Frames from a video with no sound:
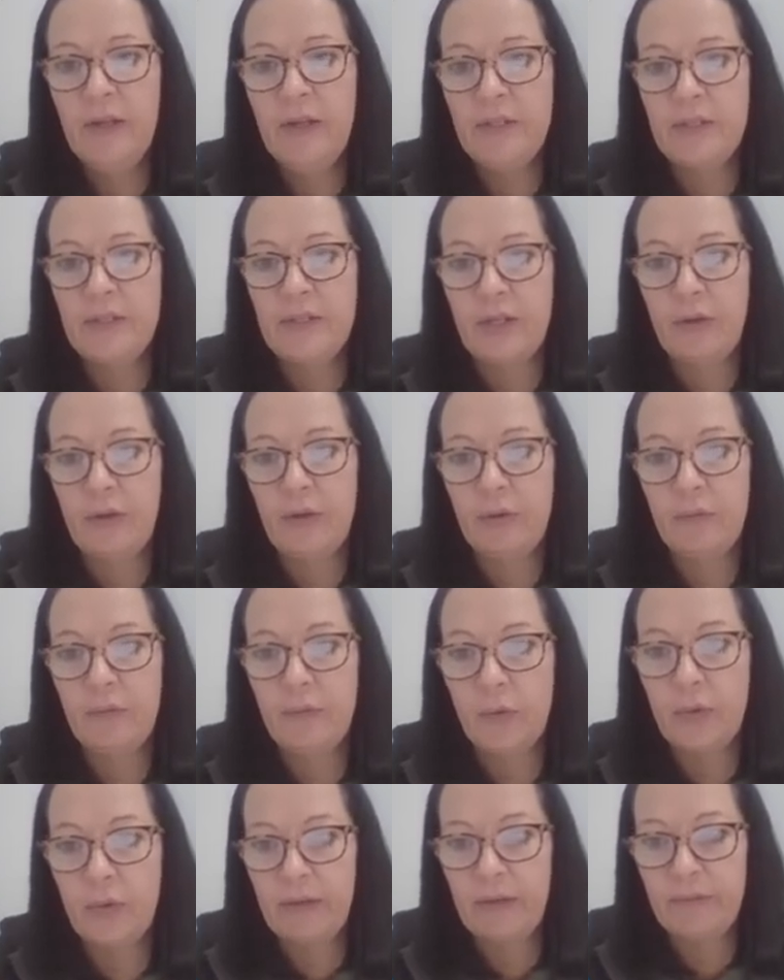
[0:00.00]
So
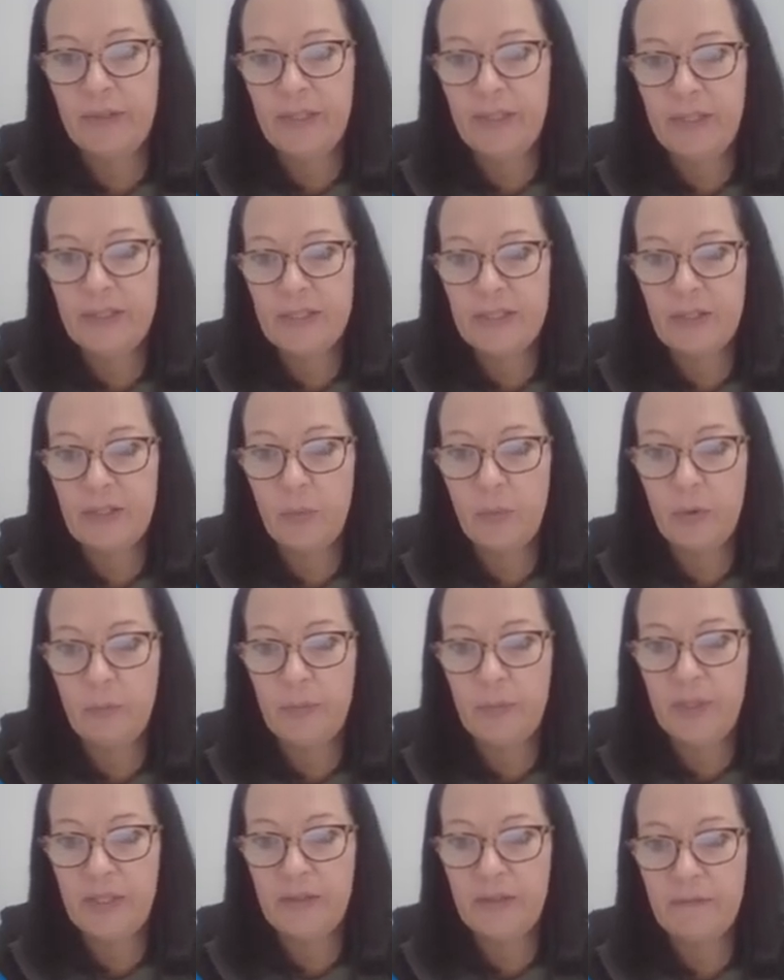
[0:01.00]
for governance, it would
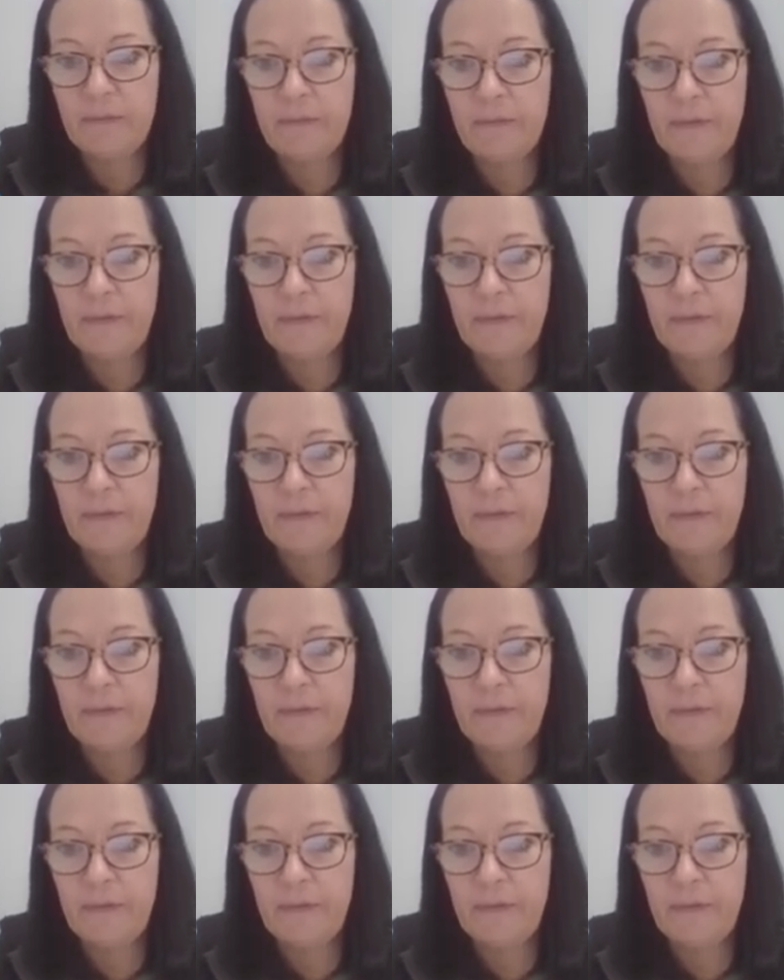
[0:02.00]
be the